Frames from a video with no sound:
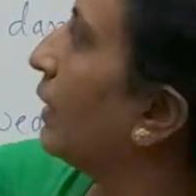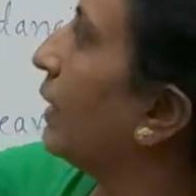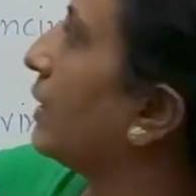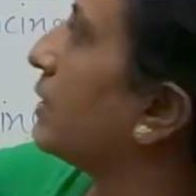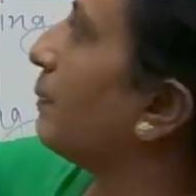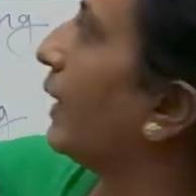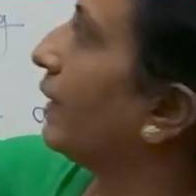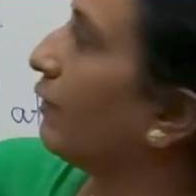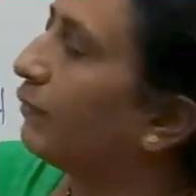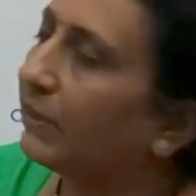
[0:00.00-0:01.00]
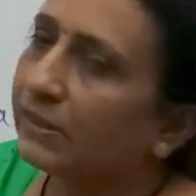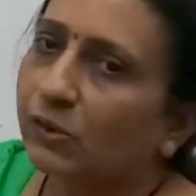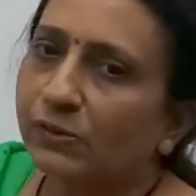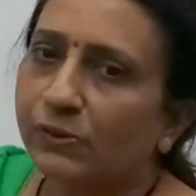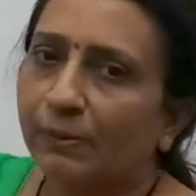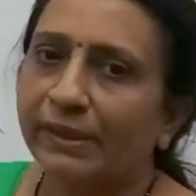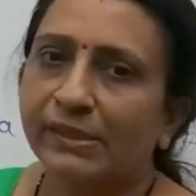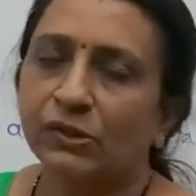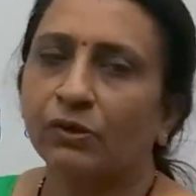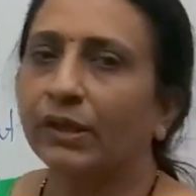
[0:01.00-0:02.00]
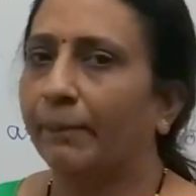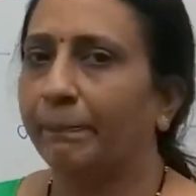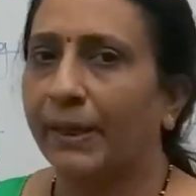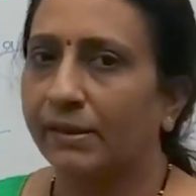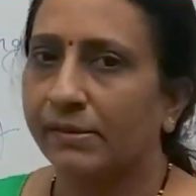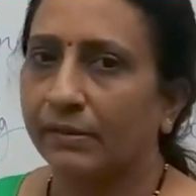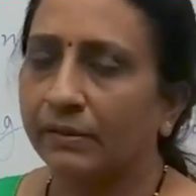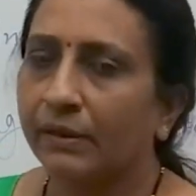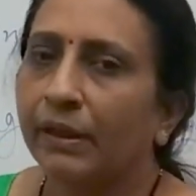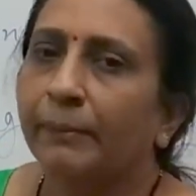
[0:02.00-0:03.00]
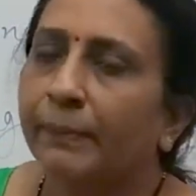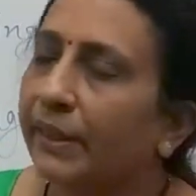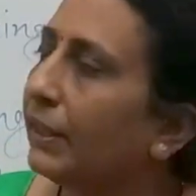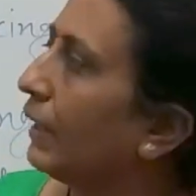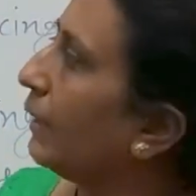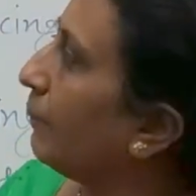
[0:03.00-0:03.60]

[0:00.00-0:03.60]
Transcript: Yes, metaphor is also based on comparison. But in